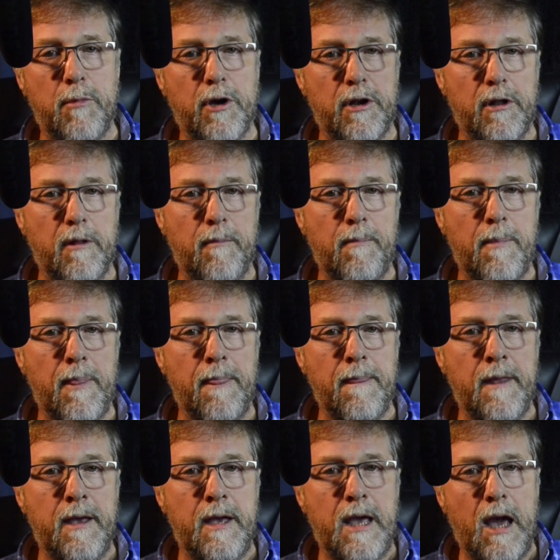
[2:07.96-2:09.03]
model.
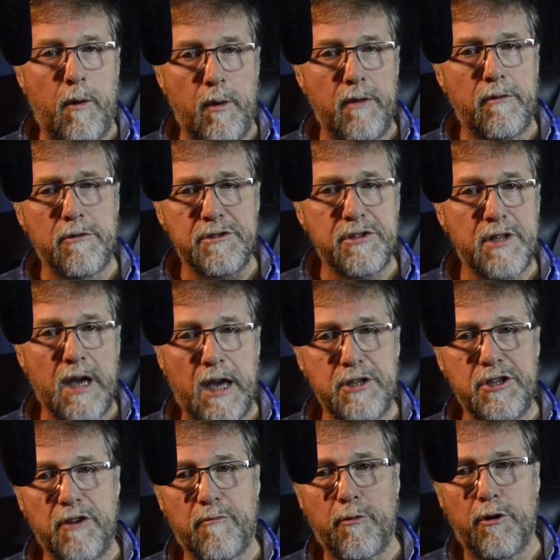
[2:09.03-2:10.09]
However, it's the
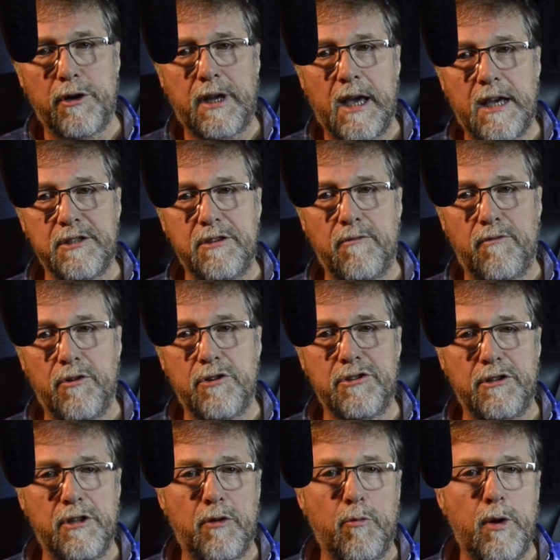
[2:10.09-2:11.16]
HF broadcasting
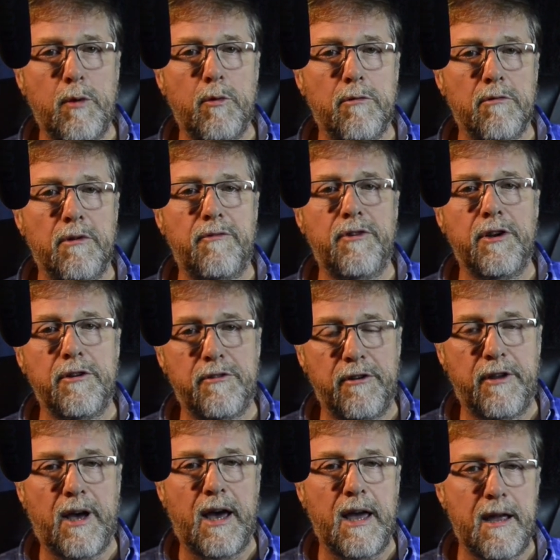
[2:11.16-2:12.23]
version that we will review
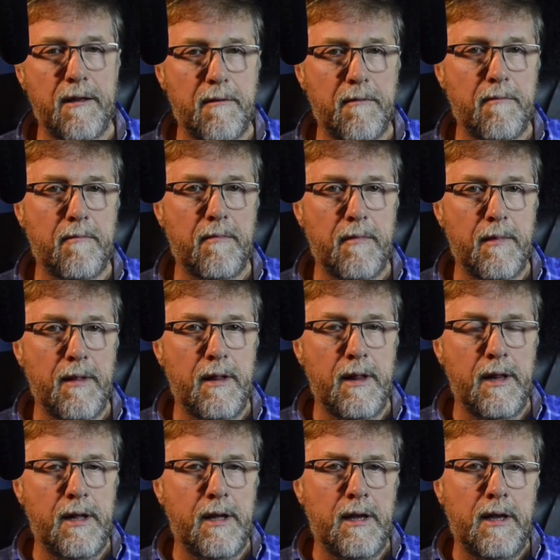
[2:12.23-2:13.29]
today.
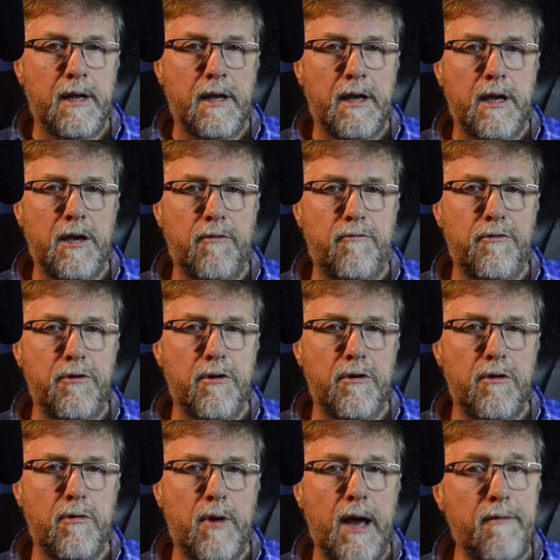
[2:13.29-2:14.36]
If
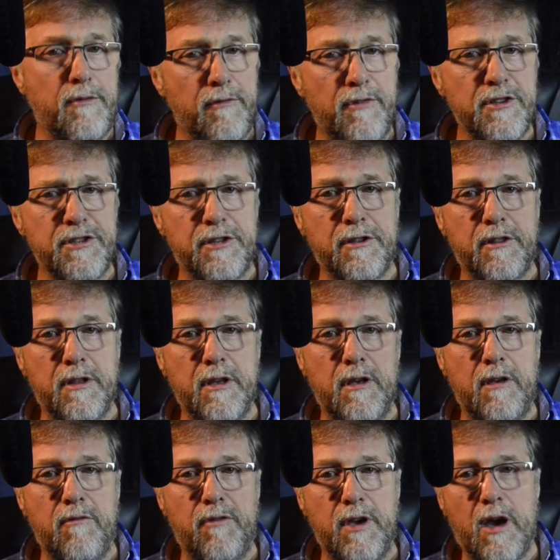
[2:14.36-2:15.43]
you haven't visited
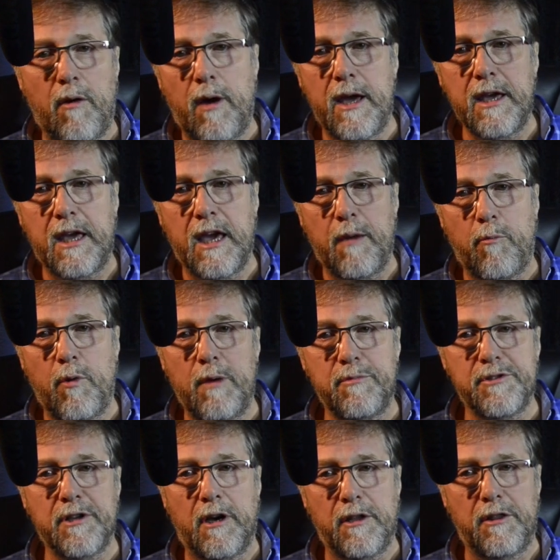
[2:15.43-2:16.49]
the VOACAP
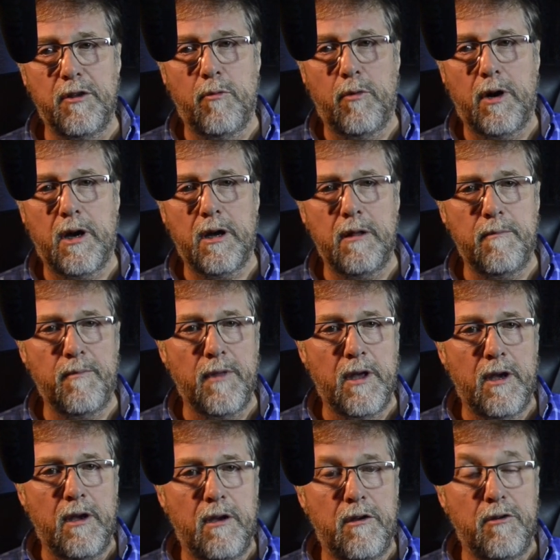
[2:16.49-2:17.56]
website in a while,
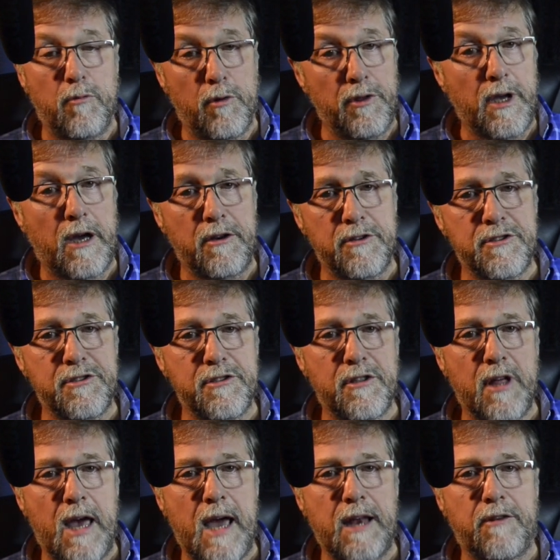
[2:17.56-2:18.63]
you will notice
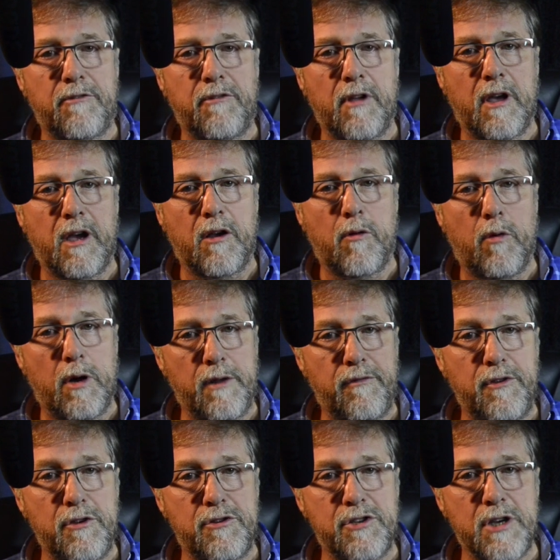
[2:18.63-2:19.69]
that quite a
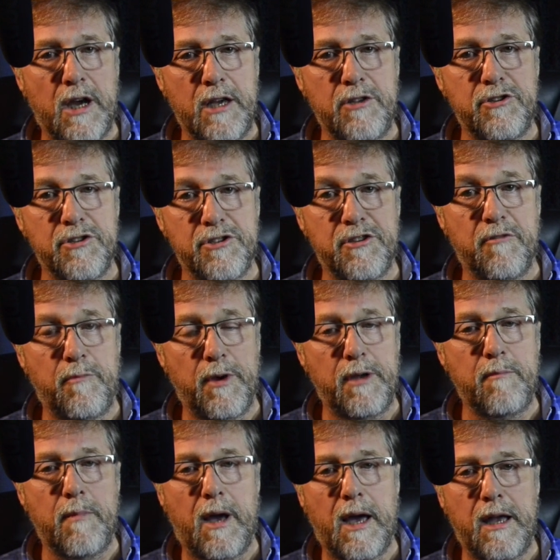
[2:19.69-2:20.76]
few changes have
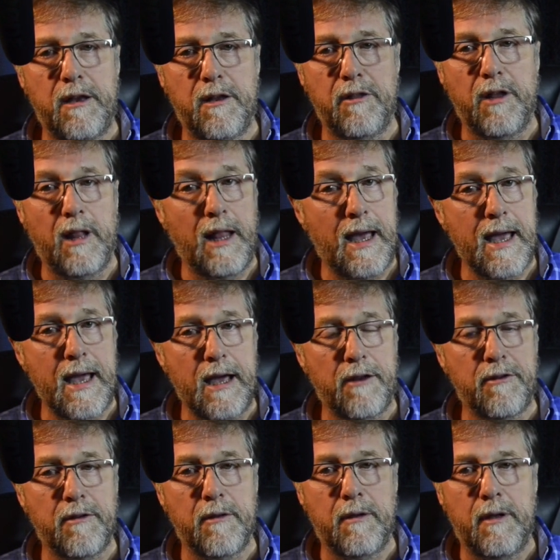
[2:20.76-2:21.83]
been made in the layout.